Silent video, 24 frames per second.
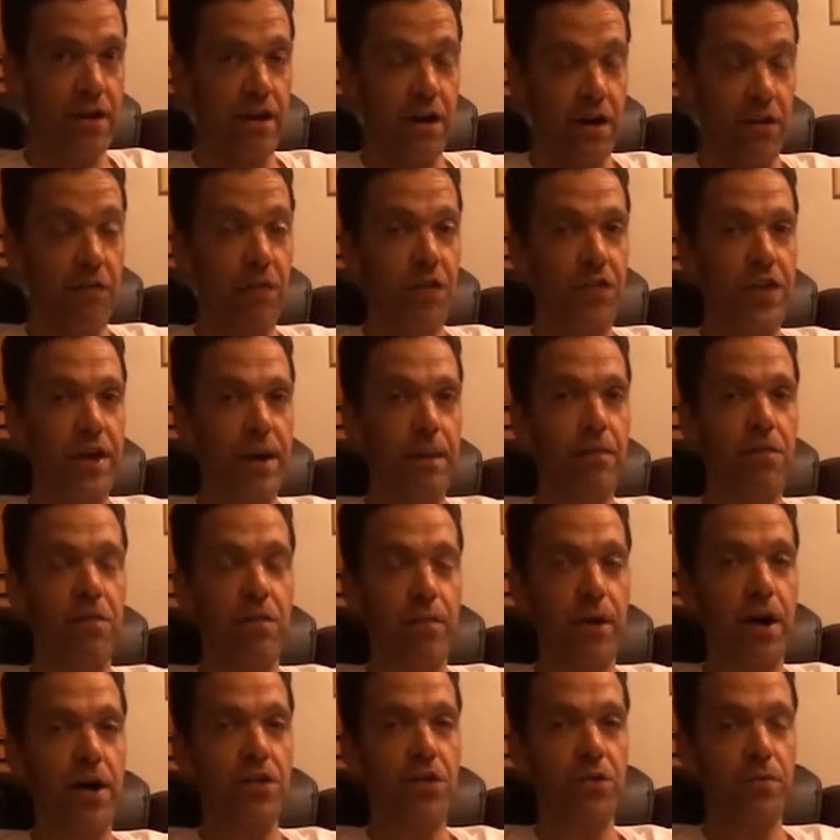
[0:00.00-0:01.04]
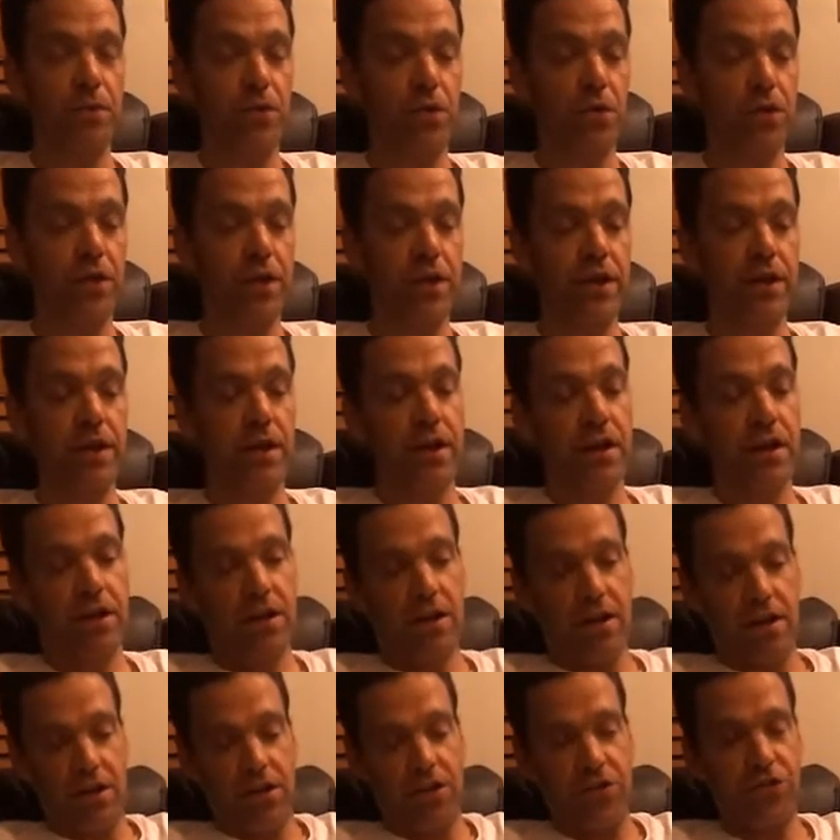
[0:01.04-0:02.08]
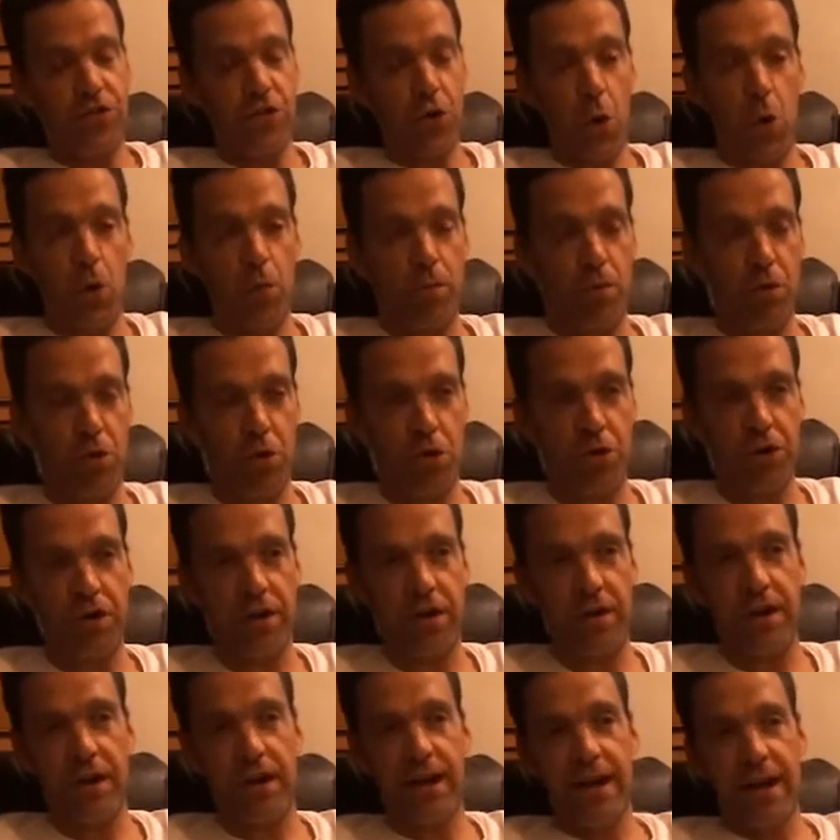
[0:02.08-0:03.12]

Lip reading: of the depth of possibility. It's so important.